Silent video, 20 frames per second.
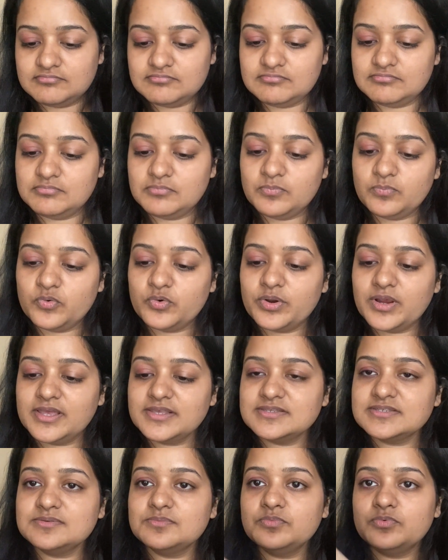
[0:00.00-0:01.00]

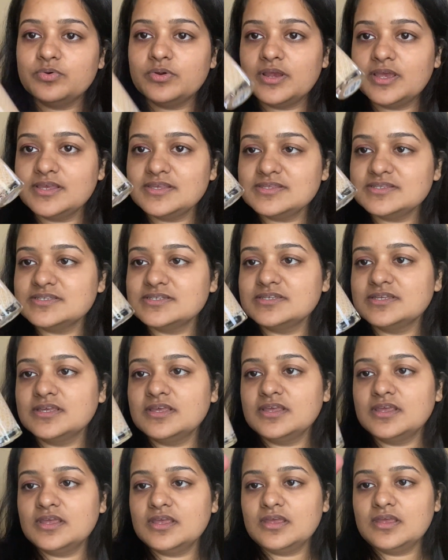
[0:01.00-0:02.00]
Impressed.
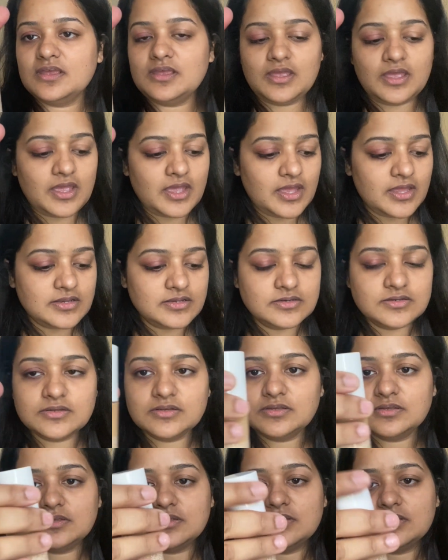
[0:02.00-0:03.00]
And
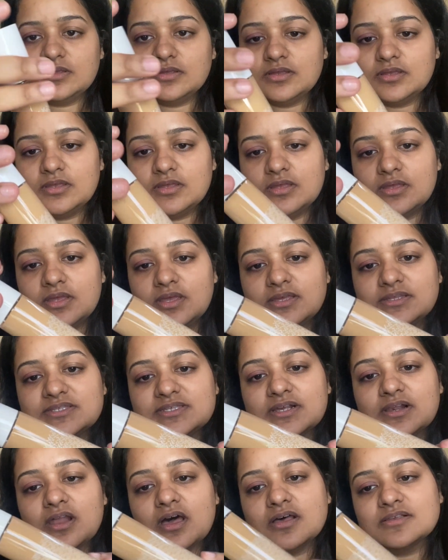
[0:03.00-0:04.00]
it's a
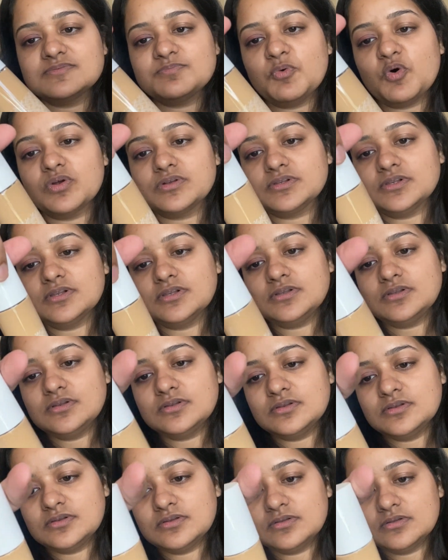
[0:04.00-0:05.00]
glass bottle.
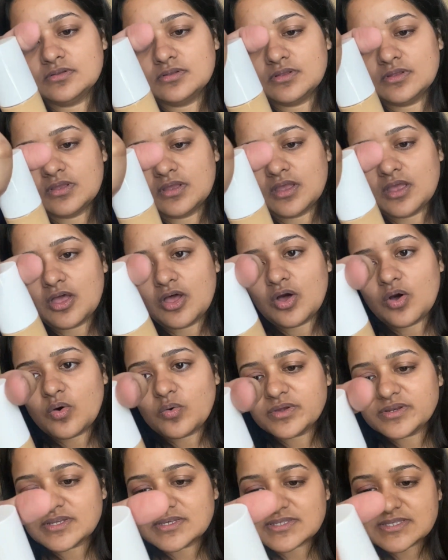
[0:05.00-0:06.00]
Oh,
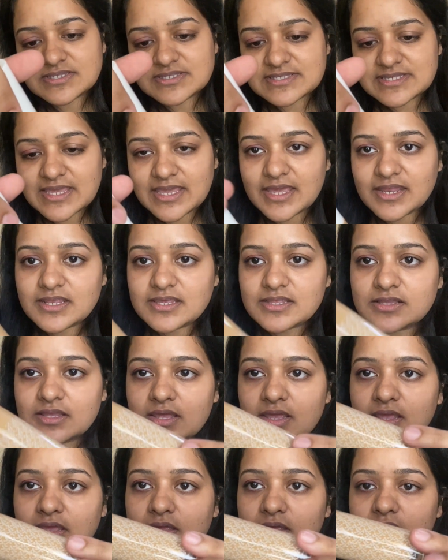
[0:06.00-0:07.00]
it doesn't say
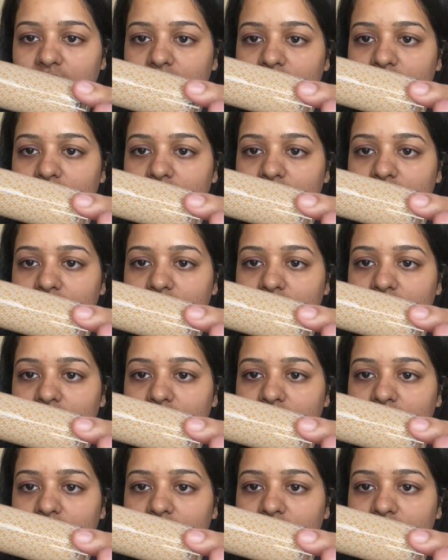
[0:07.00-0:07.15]
anything.